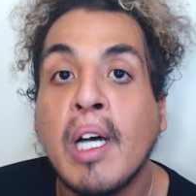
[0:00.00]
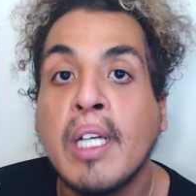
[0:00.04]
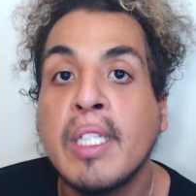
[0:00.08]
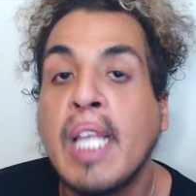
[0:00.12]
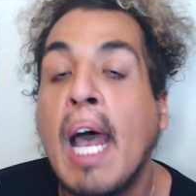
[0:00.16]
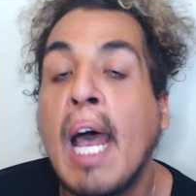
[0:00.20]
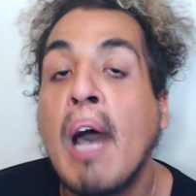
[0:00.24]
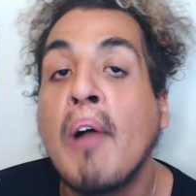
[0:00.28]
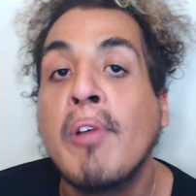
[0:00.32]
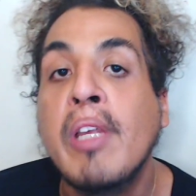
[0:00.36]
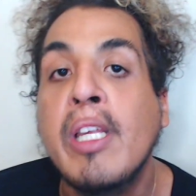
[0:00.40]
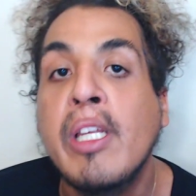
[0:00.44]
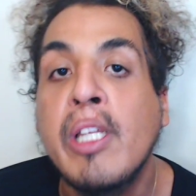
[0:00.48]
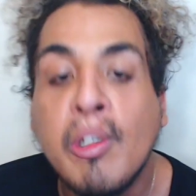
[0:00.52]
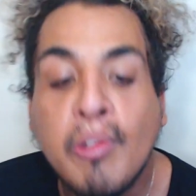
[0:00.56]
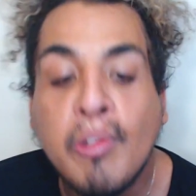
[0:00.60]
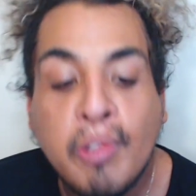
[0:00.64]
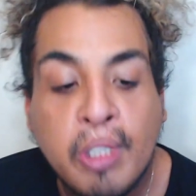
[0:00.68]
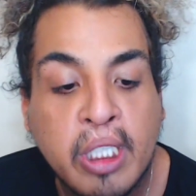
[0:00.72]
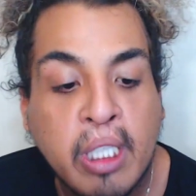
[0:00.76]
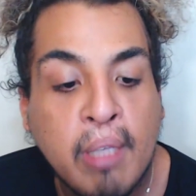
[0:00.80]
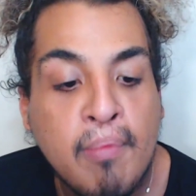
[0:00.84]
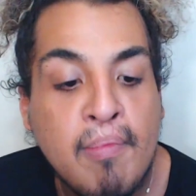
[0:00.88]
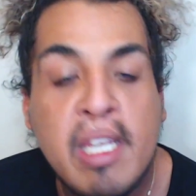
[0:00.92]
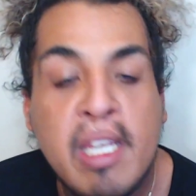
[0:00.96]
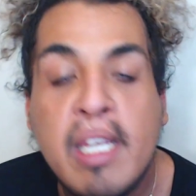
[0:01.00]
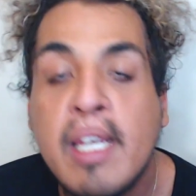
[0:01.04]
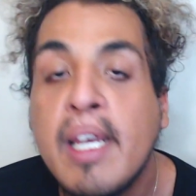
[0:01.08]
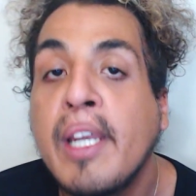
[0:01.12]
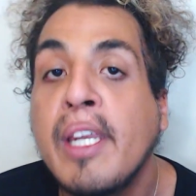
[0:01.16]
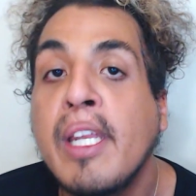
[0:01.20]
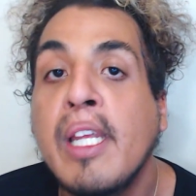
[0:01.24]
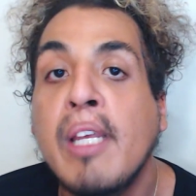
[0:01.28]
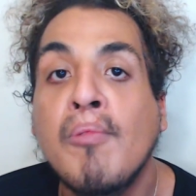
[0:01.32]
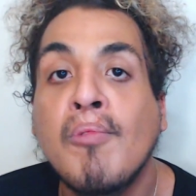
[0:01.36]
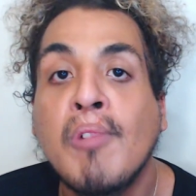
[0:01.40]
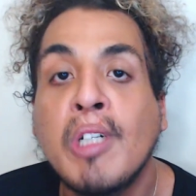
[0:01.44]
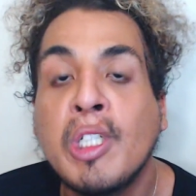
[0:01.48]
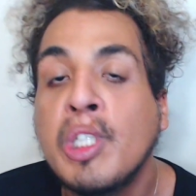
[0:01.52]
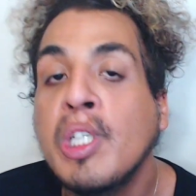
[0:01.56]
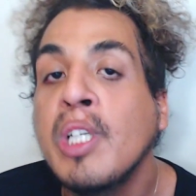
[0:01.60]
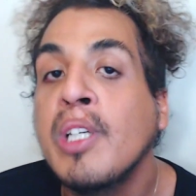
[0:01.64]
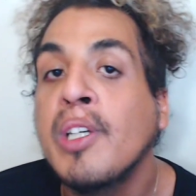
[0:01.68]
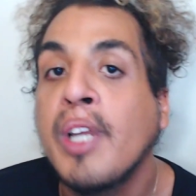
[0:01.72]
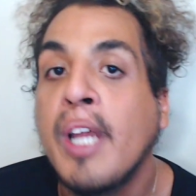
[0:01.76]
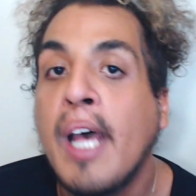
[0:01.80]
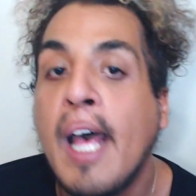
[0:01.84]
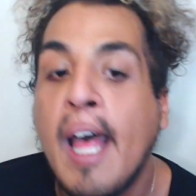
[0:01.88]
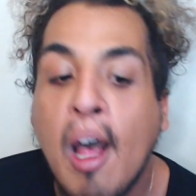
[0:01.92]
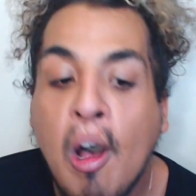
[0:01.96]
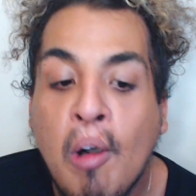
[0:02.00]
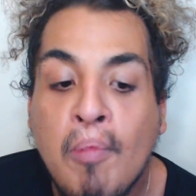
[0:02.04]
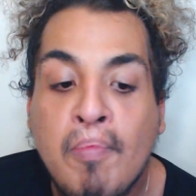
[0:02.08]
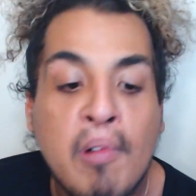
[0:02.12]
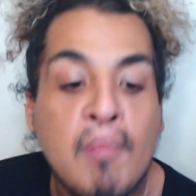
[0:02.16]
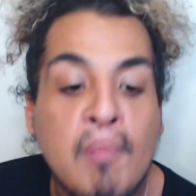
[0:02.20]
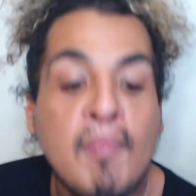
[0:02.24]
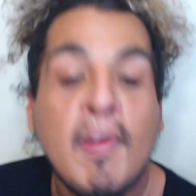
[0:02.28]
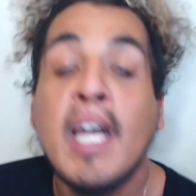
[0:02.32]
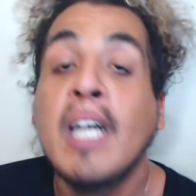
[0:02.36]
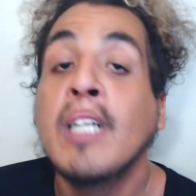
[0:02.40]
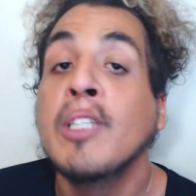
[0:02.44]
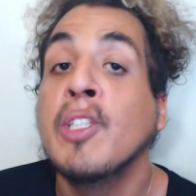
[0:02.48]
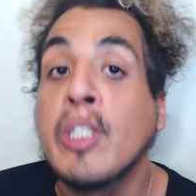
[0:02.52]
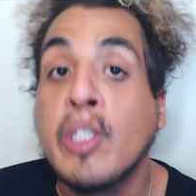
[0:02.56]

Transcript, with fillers: was, how he used to be, and he wished he could have helped him.